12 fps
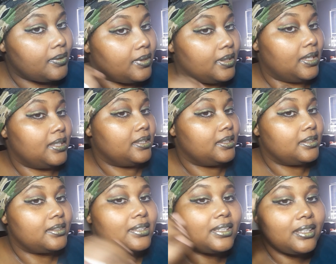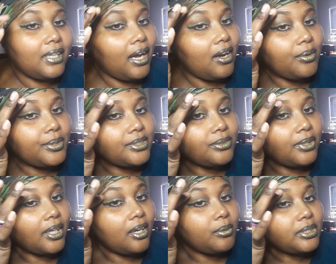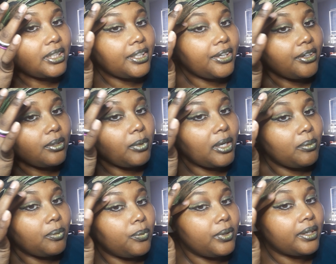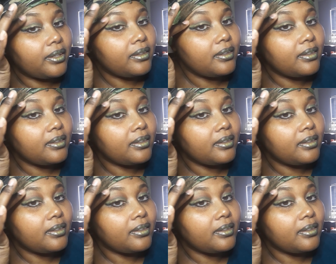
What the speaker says: And I did. See, I always do that. I always get carried away with one.